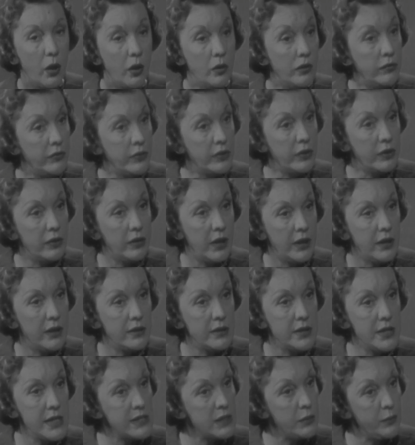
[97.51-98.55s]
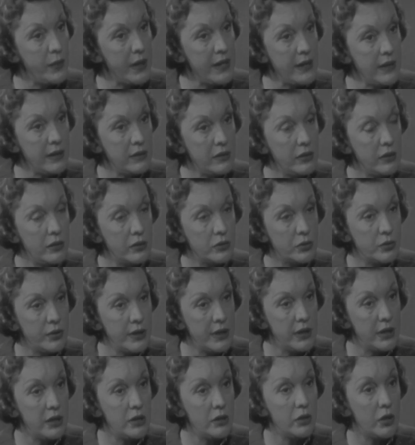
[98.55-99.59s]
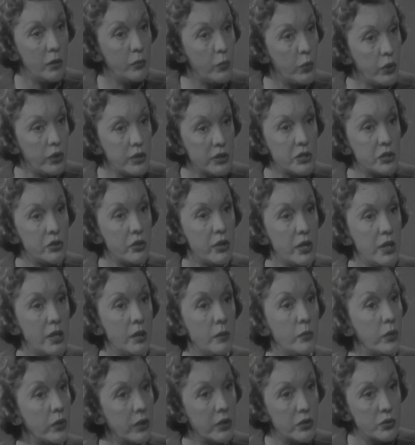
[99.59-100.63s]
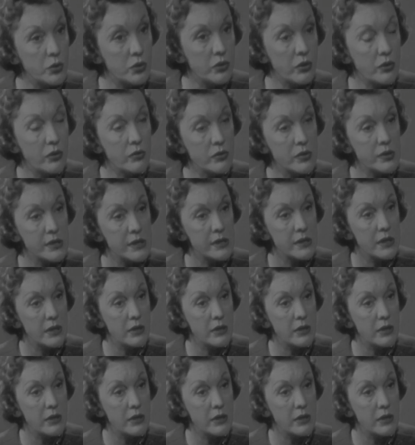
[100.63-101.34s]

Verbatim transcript: over a test ban treaty, a moratorium, or controls?